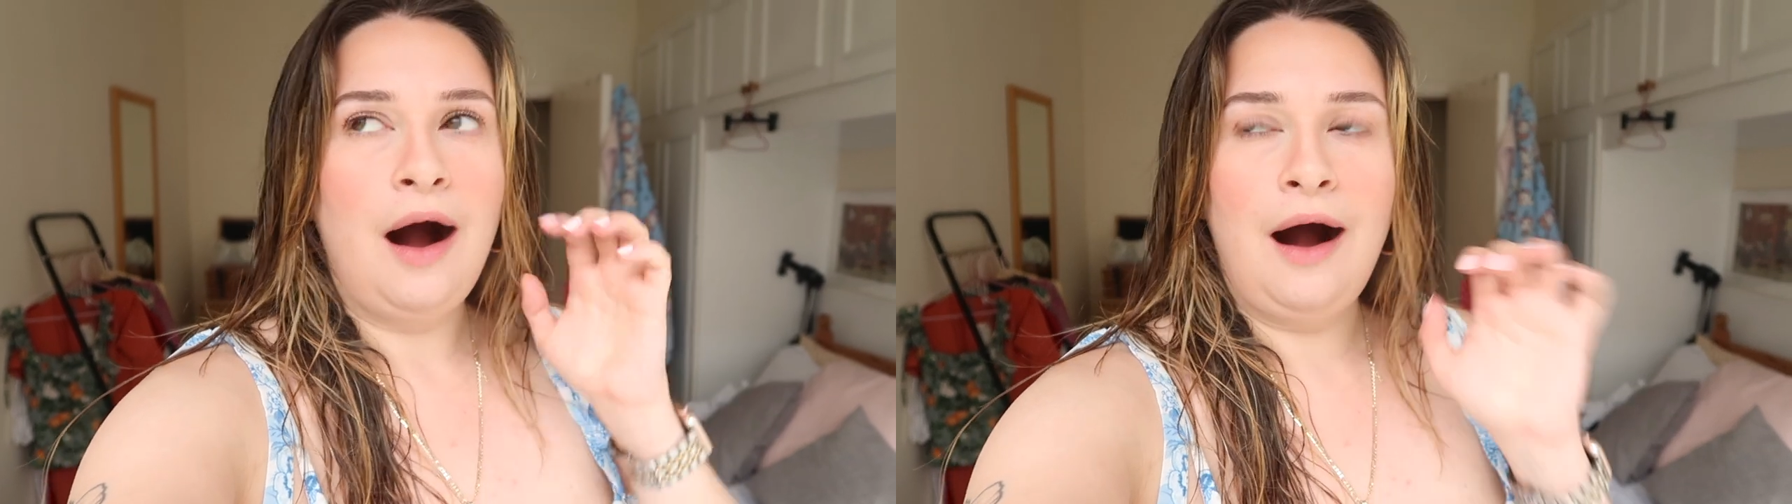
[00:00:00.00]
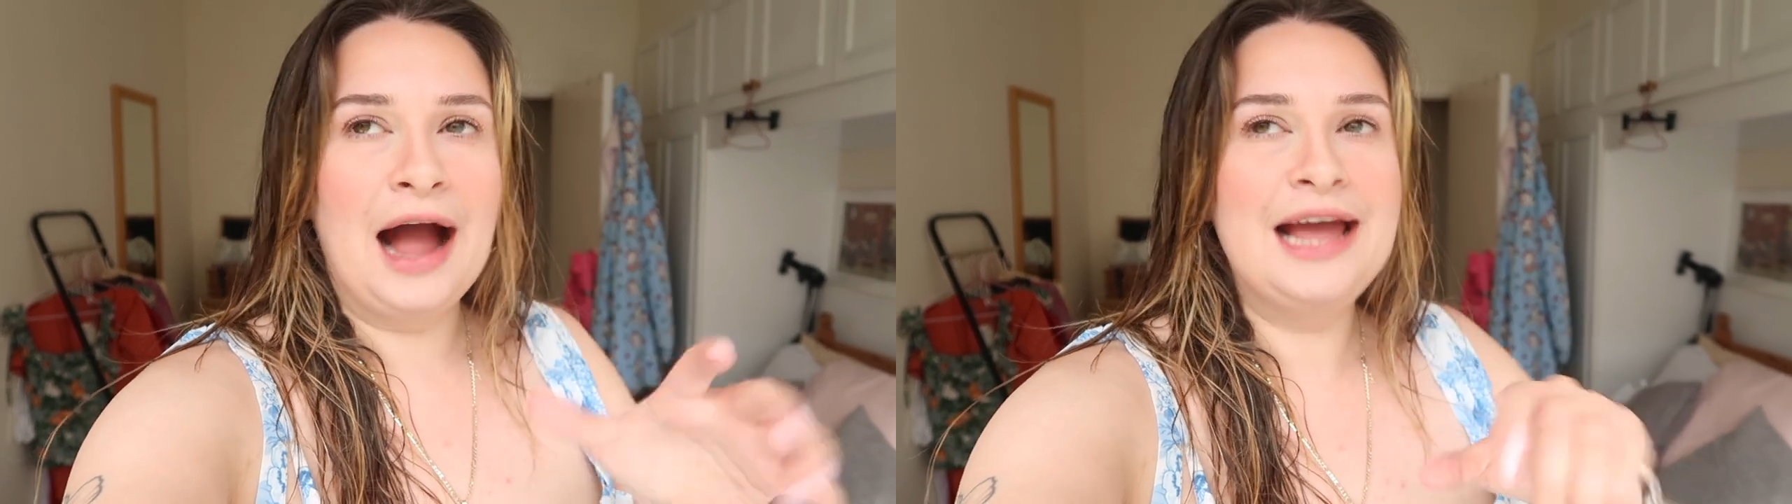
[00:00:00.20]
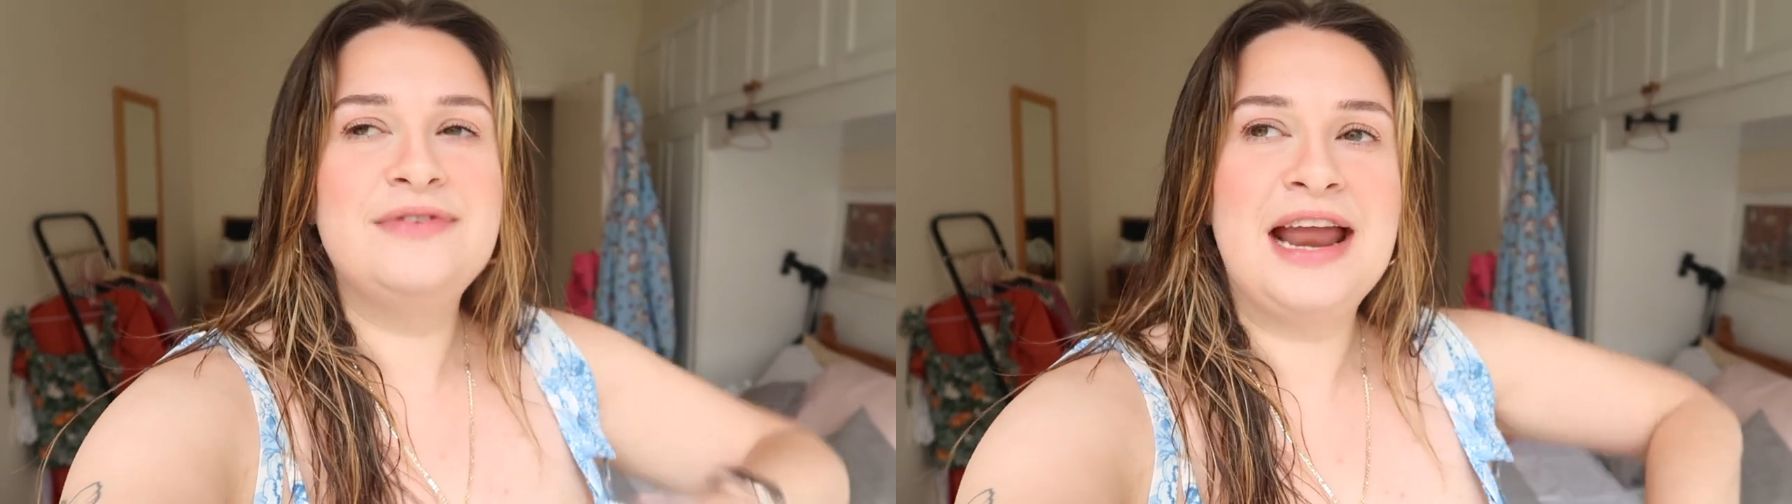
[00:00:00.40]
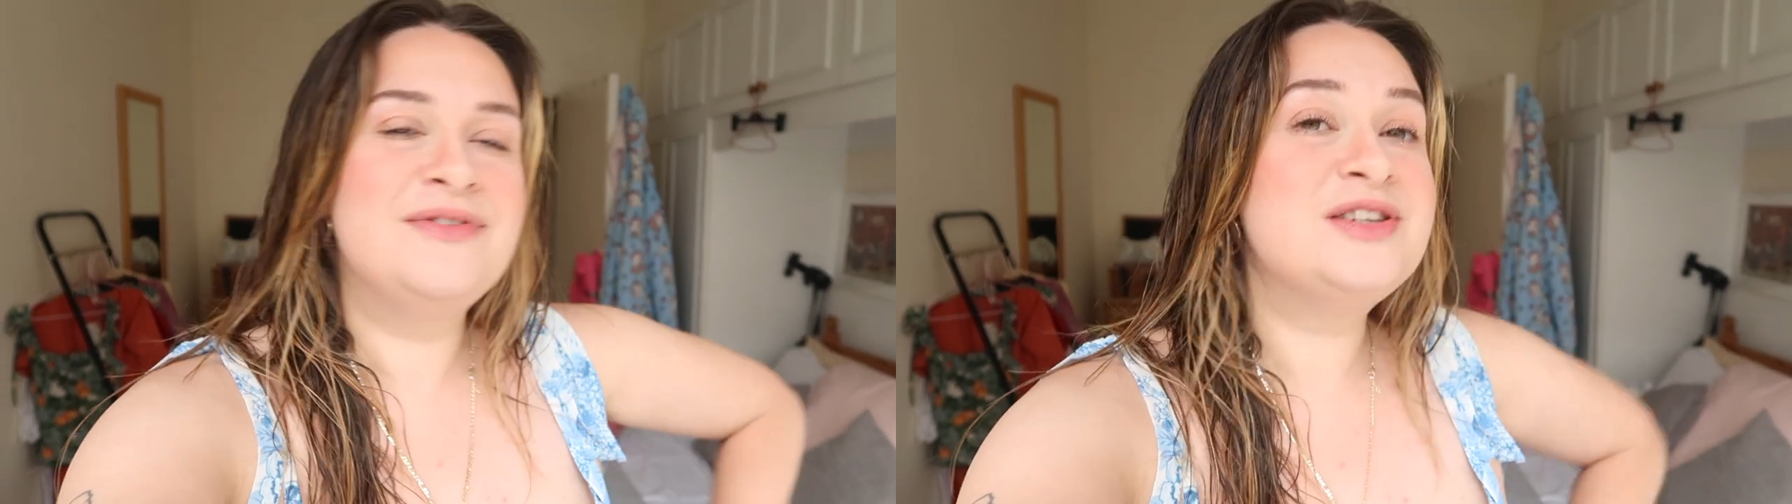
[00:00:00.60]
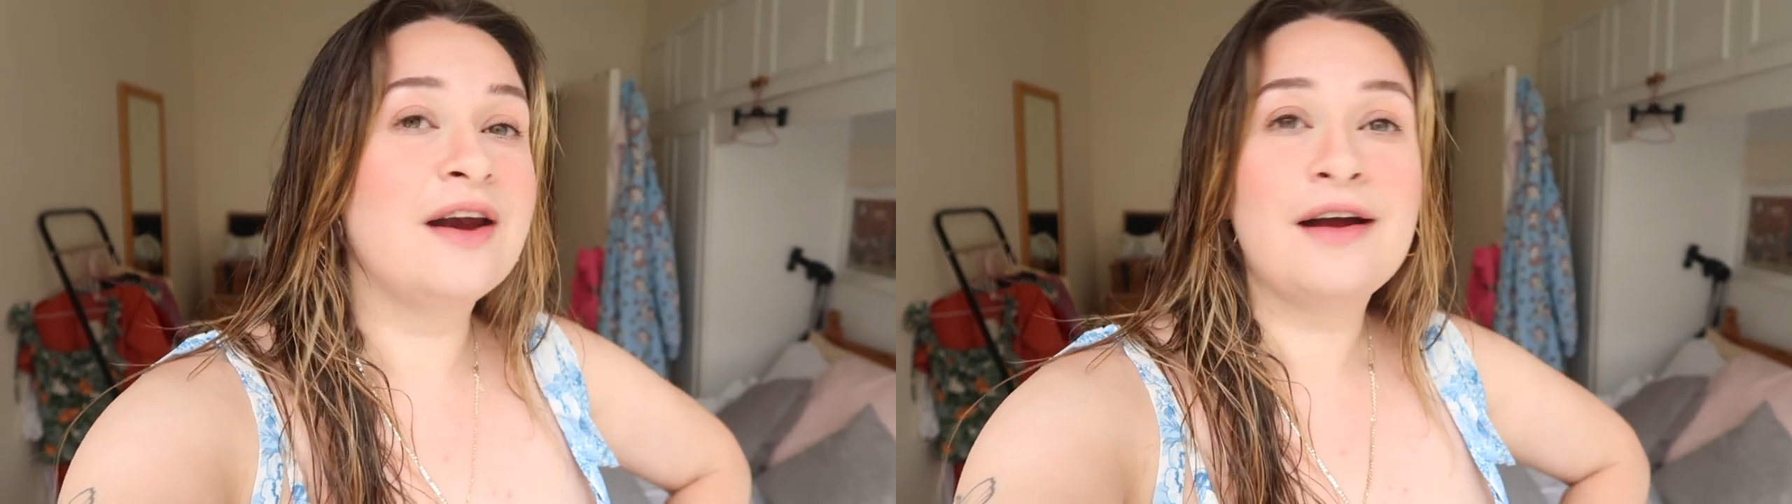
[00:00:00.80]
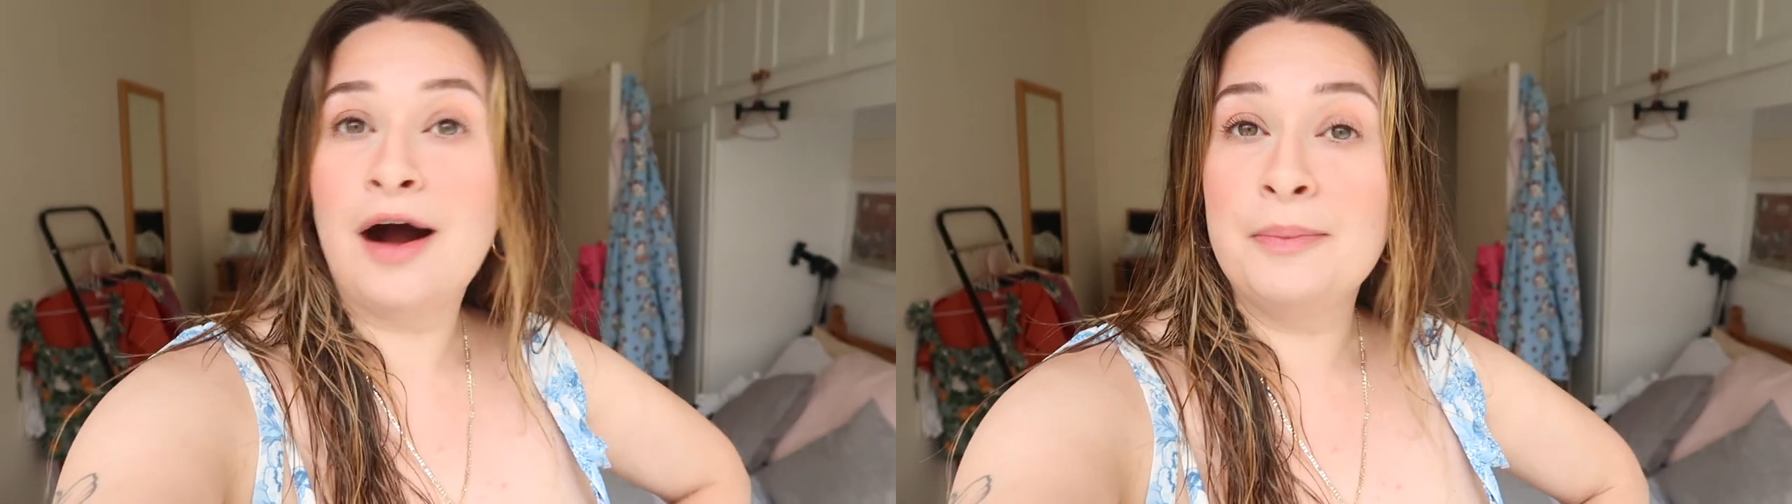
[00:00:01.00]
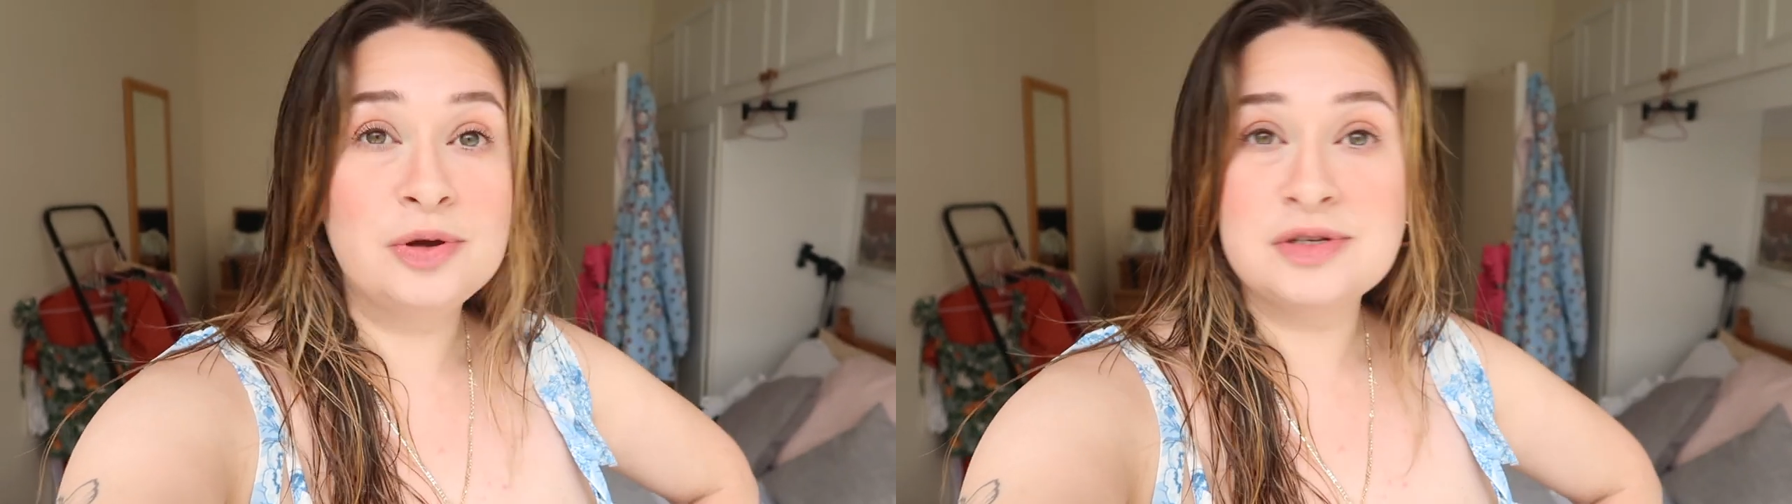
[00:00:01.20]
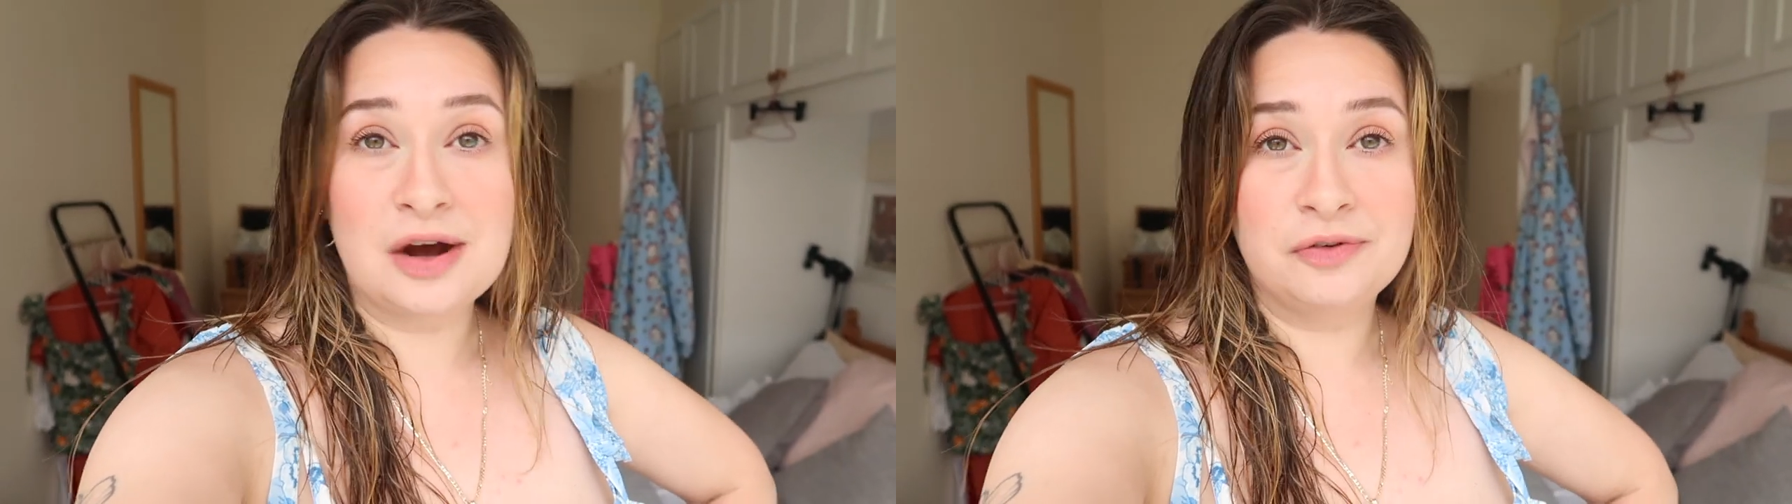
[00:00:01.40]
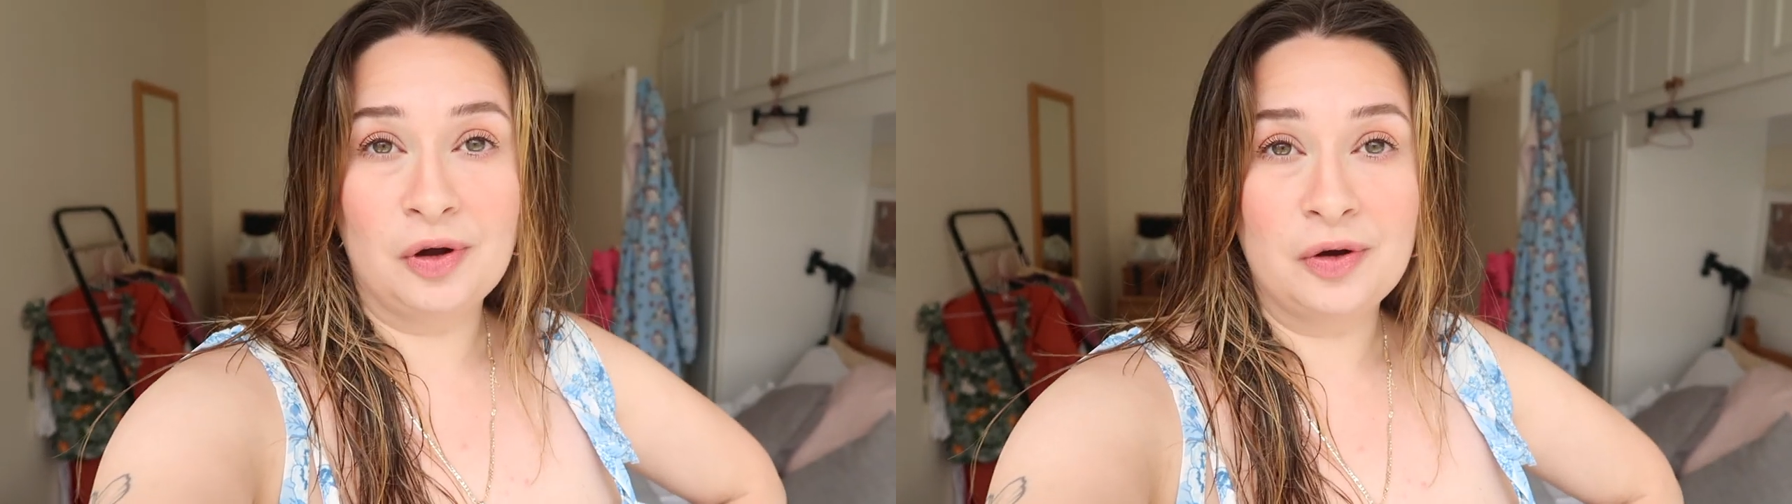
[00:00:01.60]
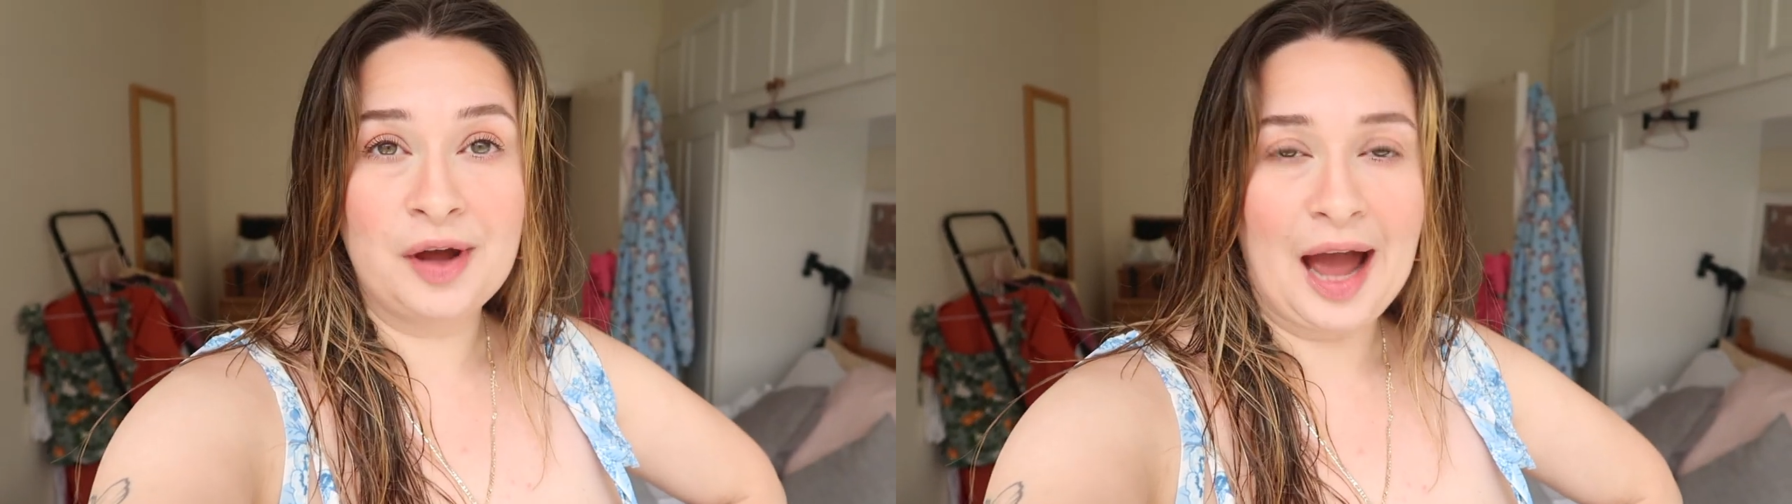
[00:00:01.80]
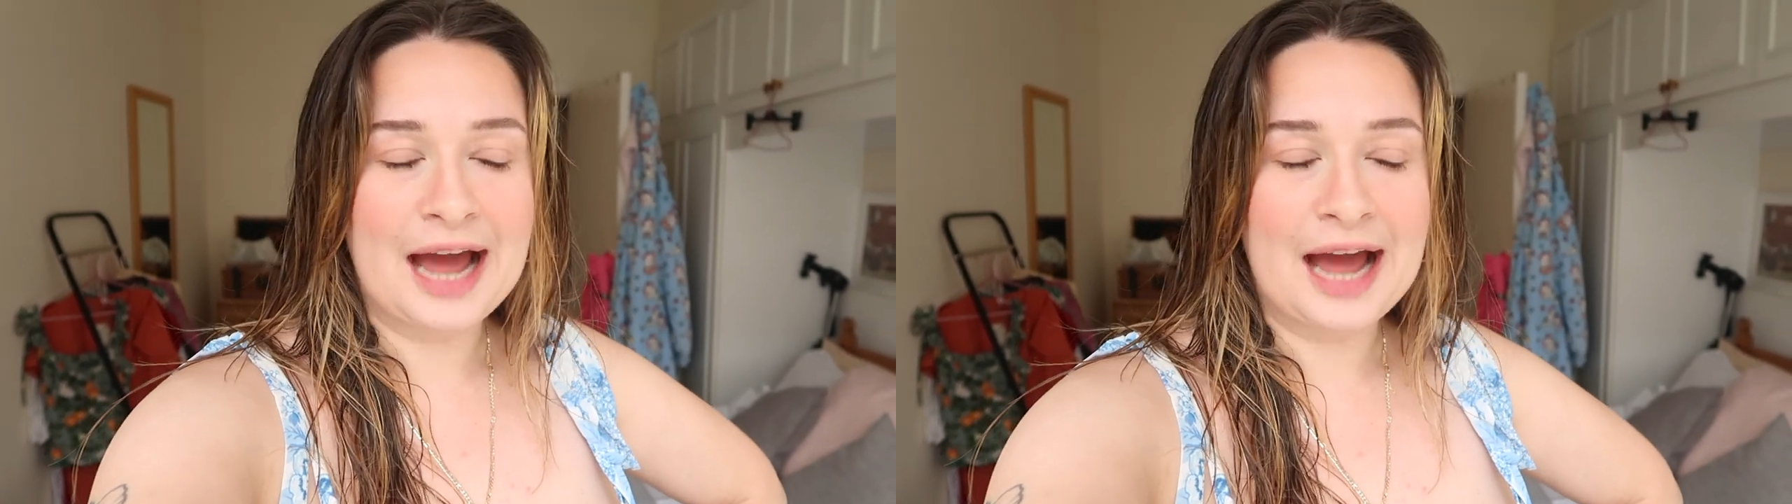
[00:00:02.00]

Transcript: I have never done a car boot sale vlog,